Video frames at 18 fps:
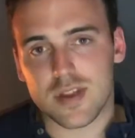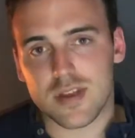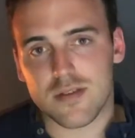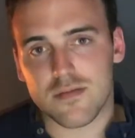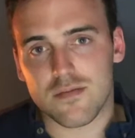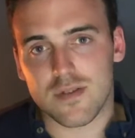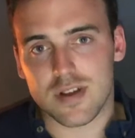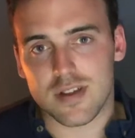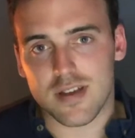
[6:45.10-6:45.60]

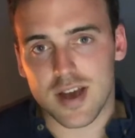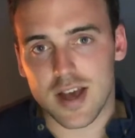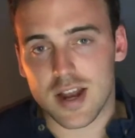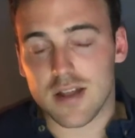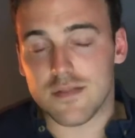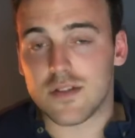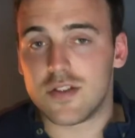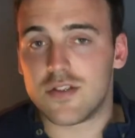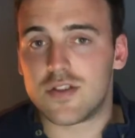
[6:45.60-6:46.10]
retired
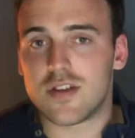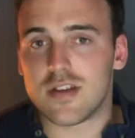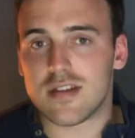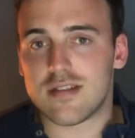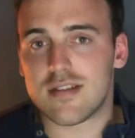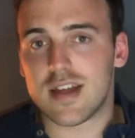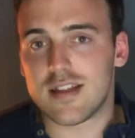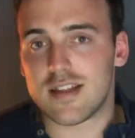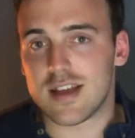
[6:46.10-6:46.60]
after just
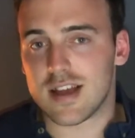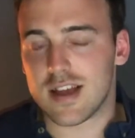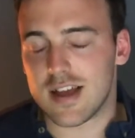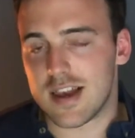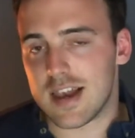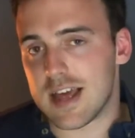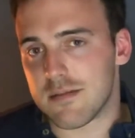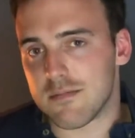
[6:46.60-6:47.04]
setting a lap